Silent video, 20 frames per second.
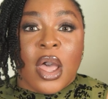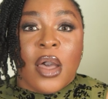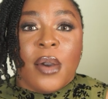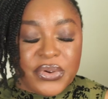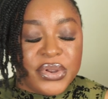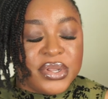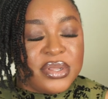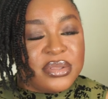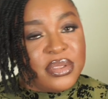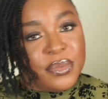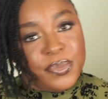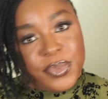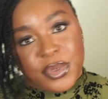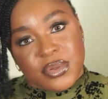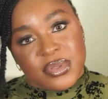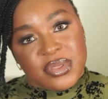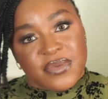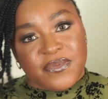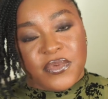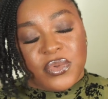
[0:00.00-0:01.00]
Marriage is a
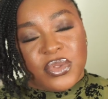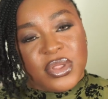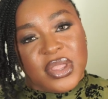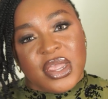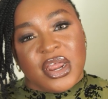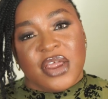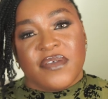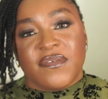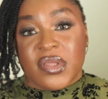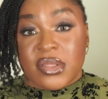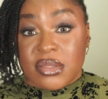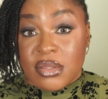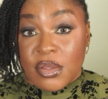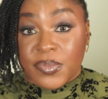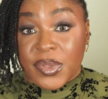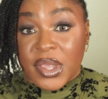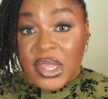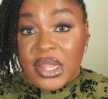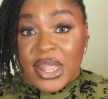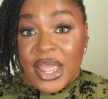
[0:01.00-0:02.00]
beautiful thing. If it's
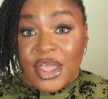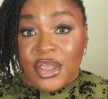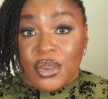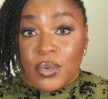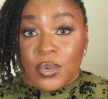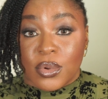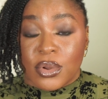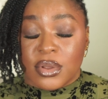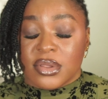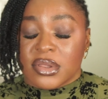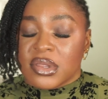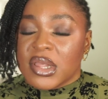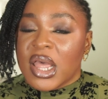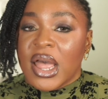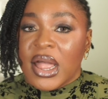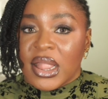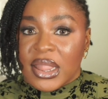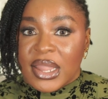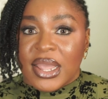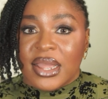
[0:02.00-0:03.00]
something that you want,
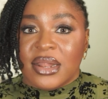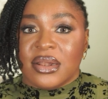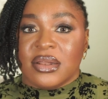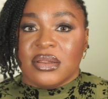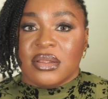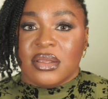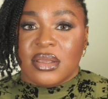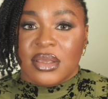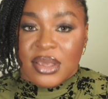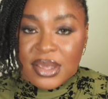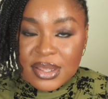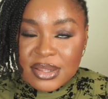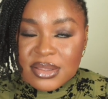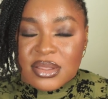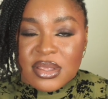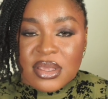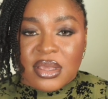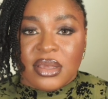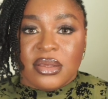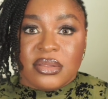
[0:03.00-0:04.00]
then it
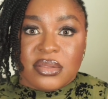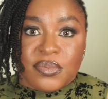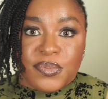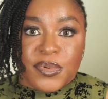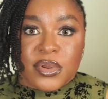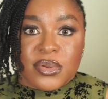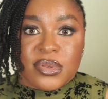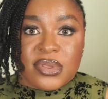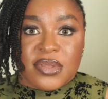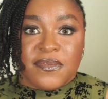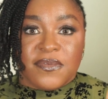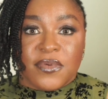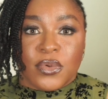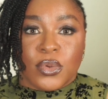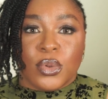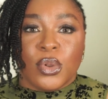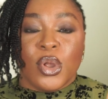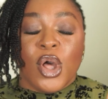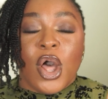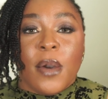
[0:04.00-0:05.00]
is
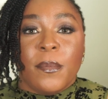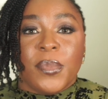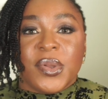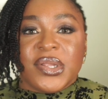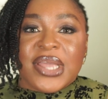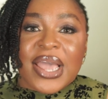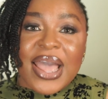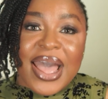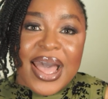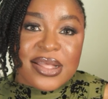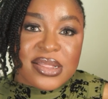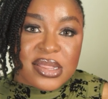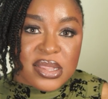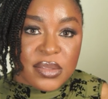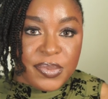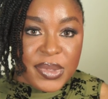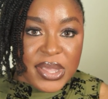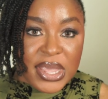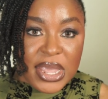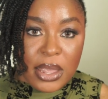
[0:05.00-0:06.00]
beautiful, but there has to
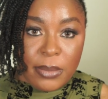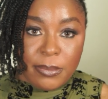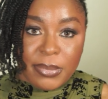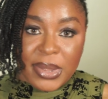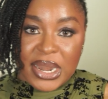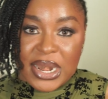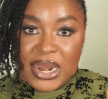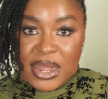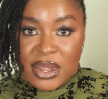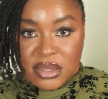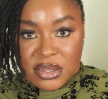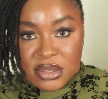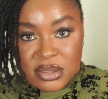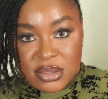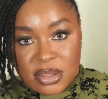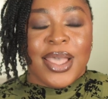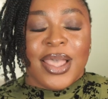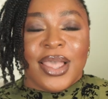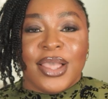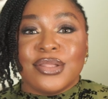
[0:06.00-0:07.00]
be a balance.
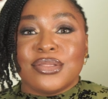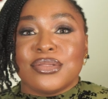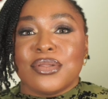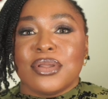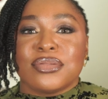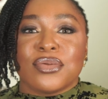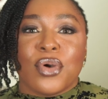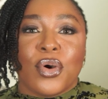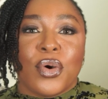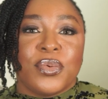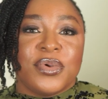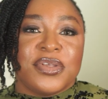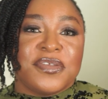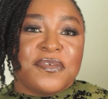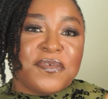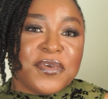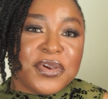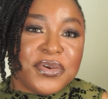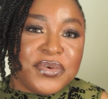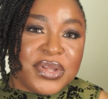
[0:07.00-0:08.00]
It's not always
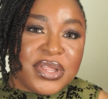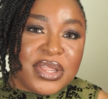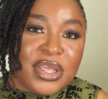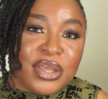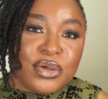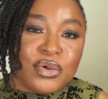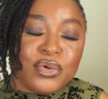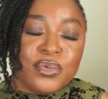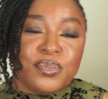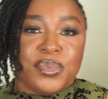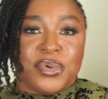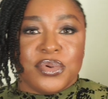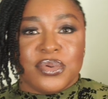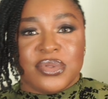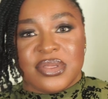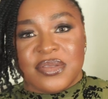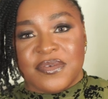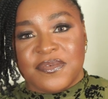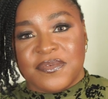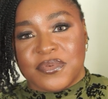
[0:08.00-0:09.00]
fairy tale,
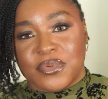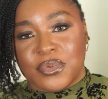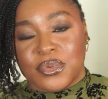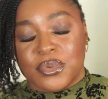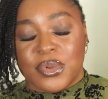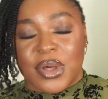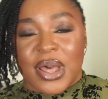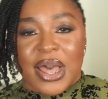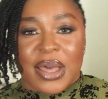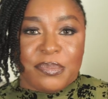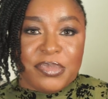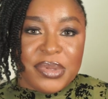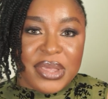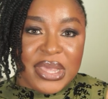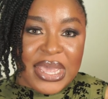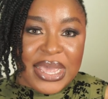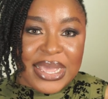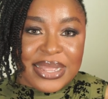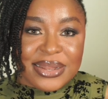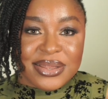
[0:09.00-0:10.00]
beautiful,
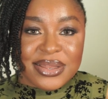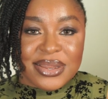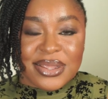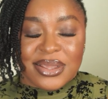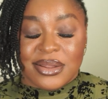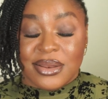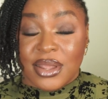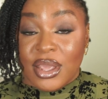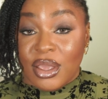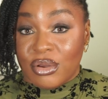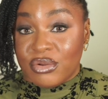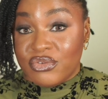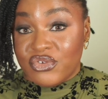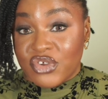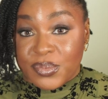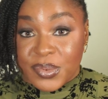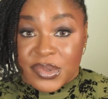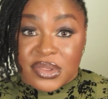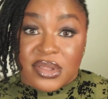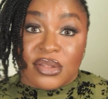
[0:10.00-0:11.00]
happy ending
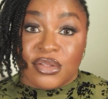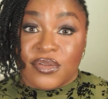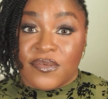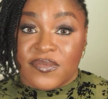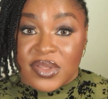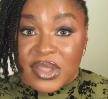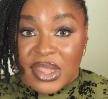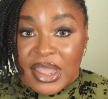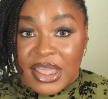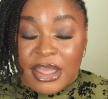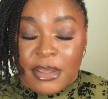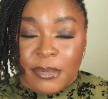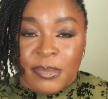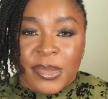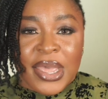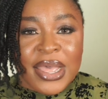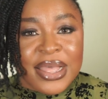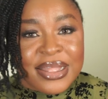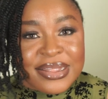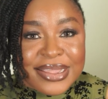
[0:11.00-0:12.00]
100% of the time.
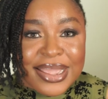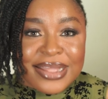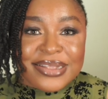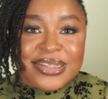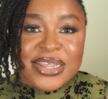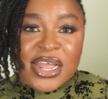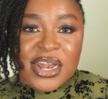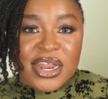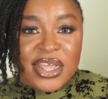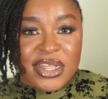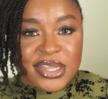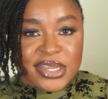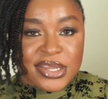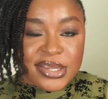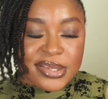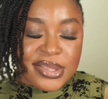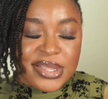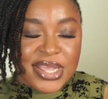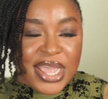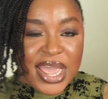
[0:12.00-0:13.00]
There are
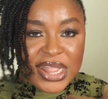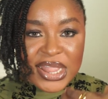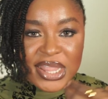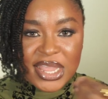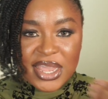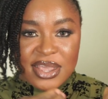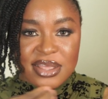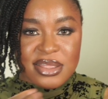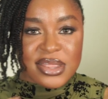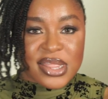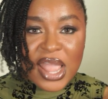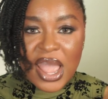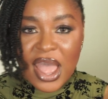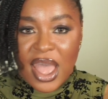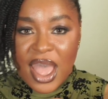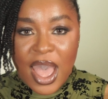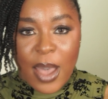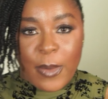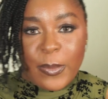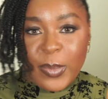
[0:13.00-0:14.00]
challenges, there are things that
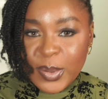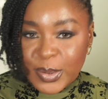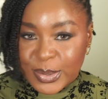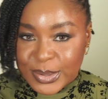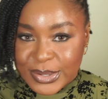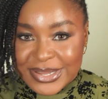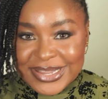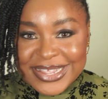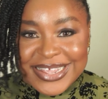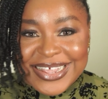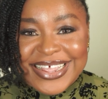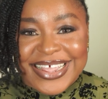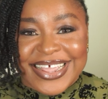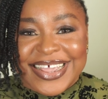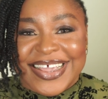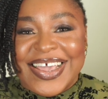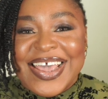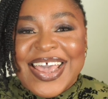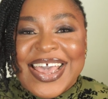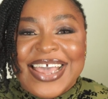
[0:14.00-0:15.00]
happen.
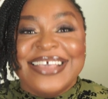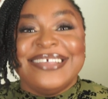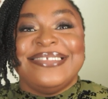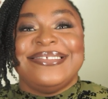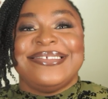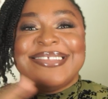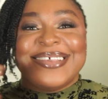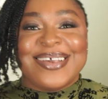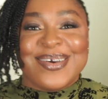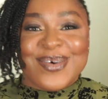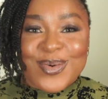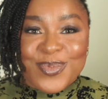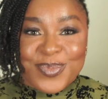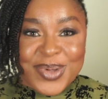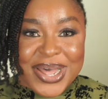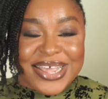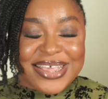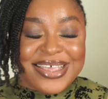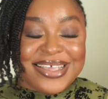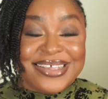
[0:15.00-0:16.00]
It's the whole
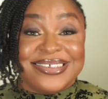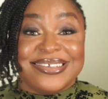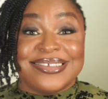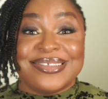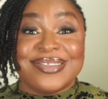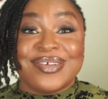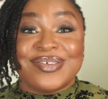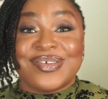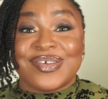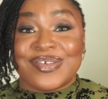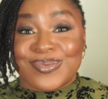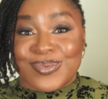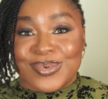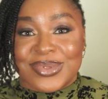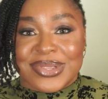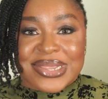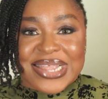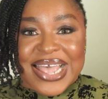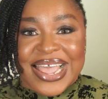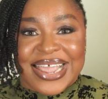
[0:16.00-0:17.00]
package, it's not just
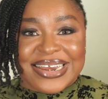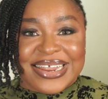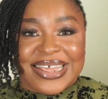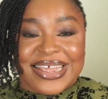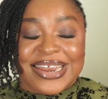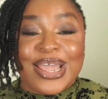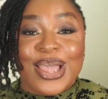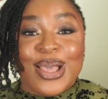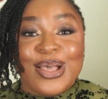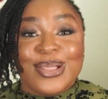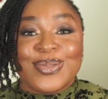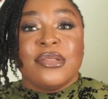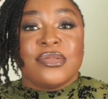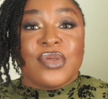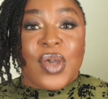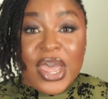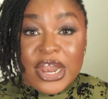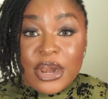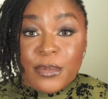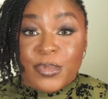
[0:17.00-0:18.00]
one-sided. So
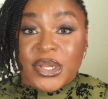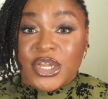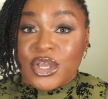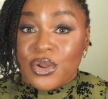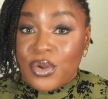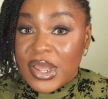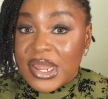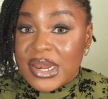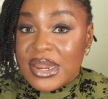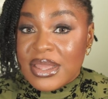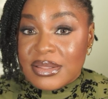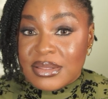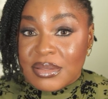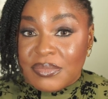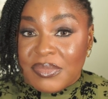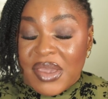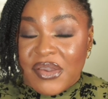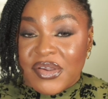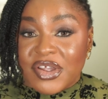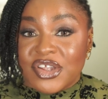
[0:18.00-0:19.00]
anybody going into
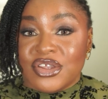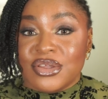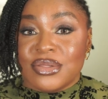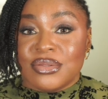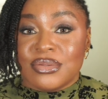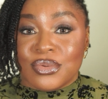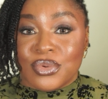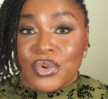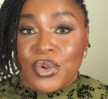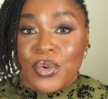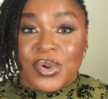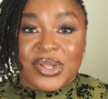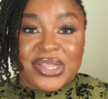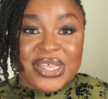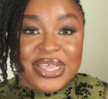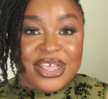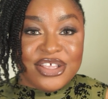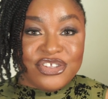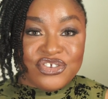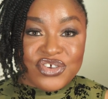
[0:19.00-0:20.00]
marriage needs to know what the
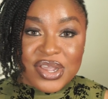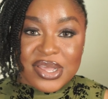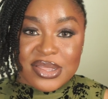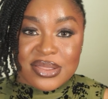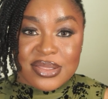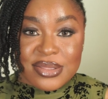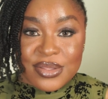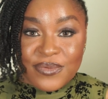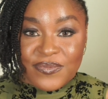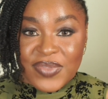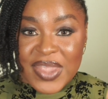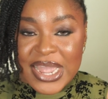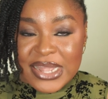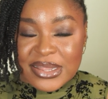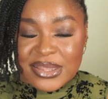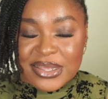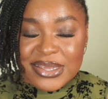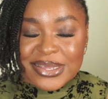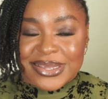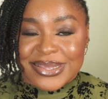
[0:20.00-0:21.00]
intricacies of
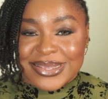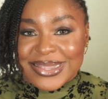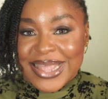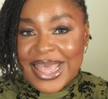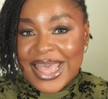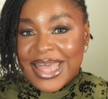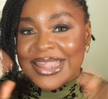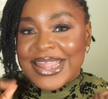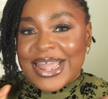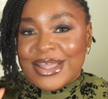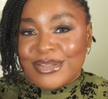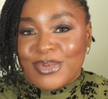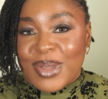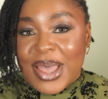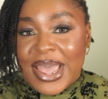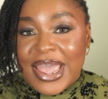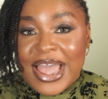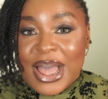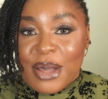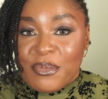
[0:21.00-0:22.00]
that is. That's
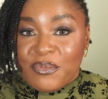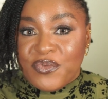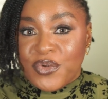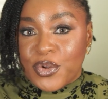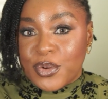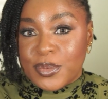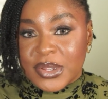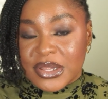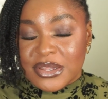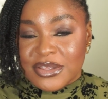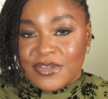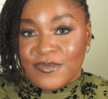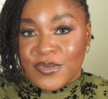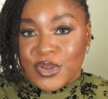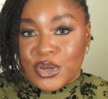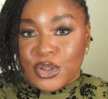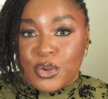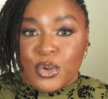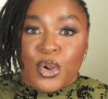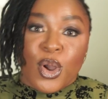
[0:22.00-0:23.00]
why I'm filming this
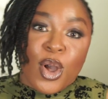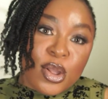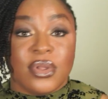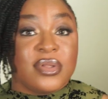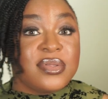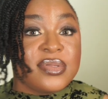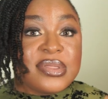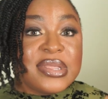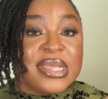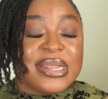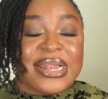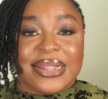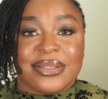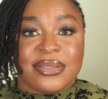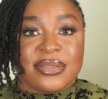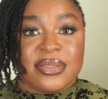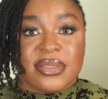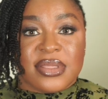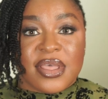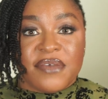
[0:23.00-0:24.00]
video. Not to say that
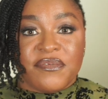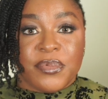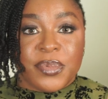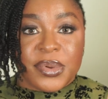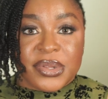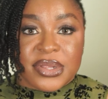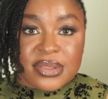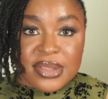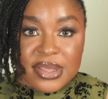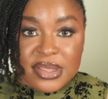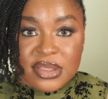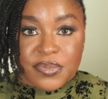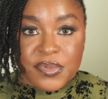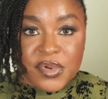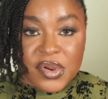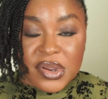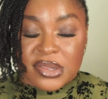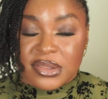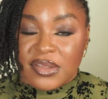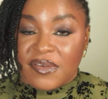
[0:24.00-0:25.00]
this is everybody's
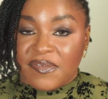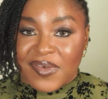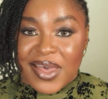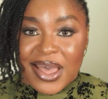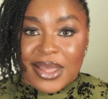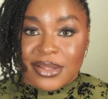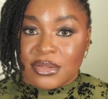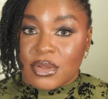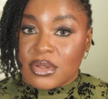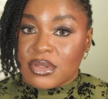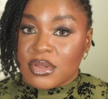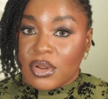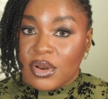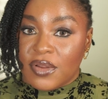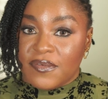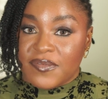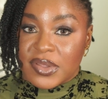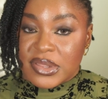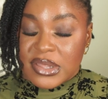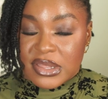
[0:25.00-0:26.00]
experience. In fact, not all
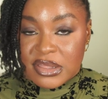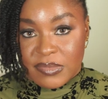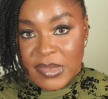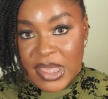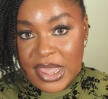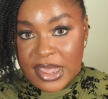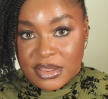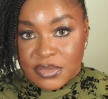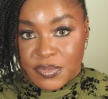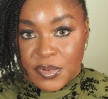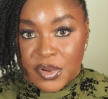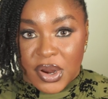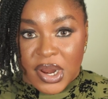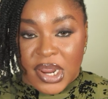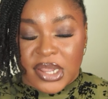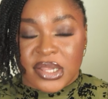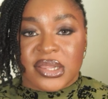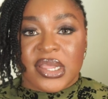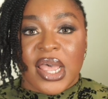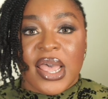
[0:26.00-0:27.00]
of it is my
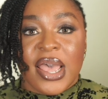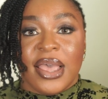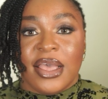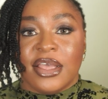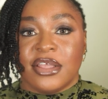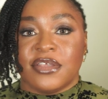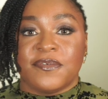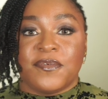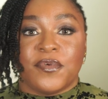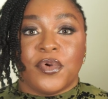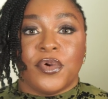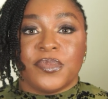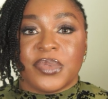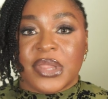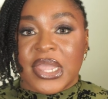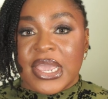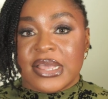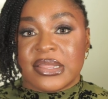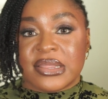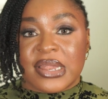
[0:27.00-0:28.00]
experience. It's from
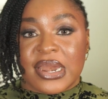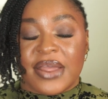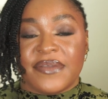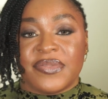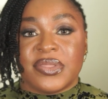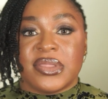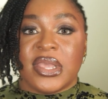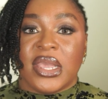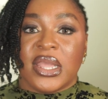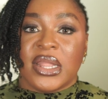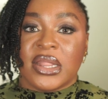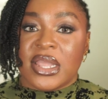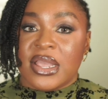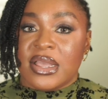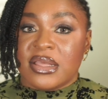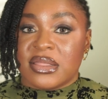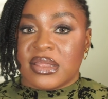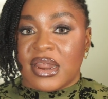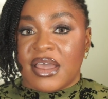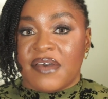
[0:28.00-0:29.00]
things that I've seen,
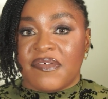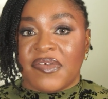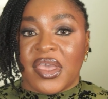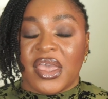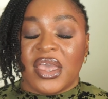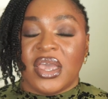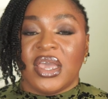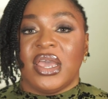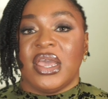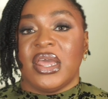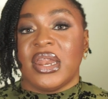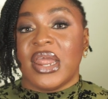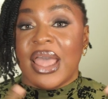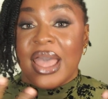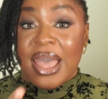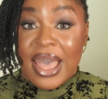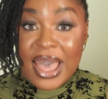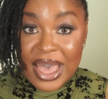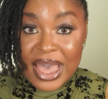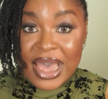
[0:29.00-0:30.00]
things that I've heard,
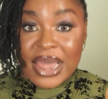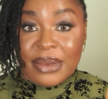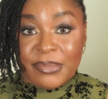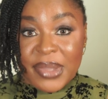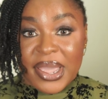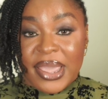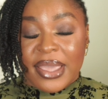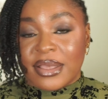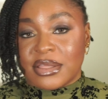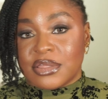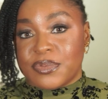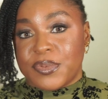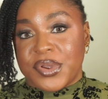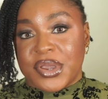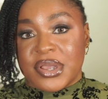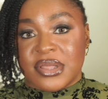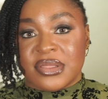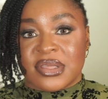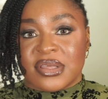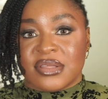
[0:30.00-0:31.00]
and my
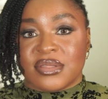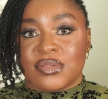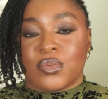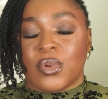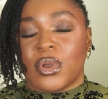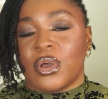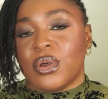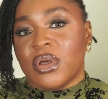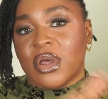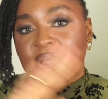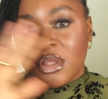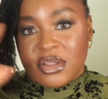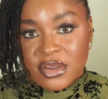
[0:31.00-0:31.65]
experience as well.